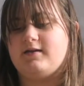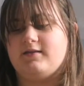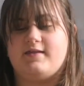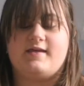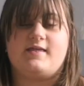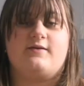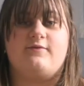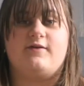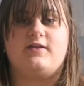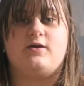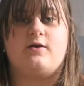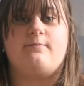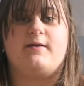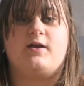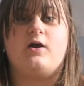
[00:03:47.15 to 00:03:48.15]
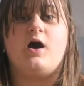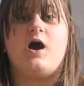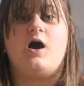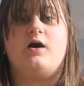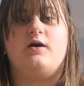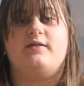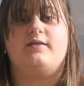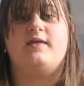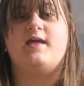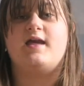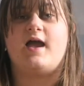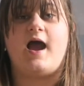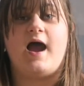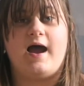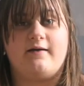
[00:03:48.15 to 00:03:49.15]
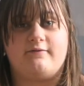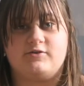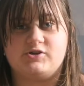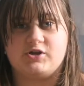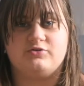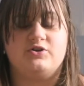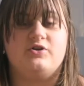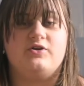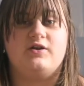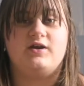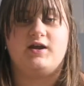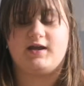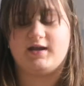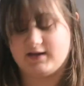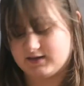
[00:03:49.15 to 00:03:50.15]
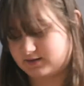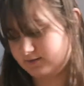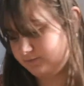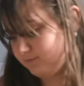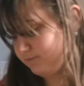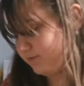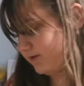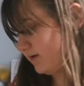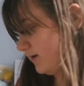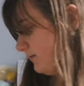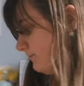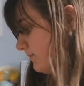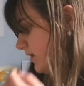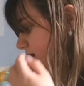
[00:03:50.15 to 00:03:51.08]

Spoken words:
this video because I've shown you in a different video.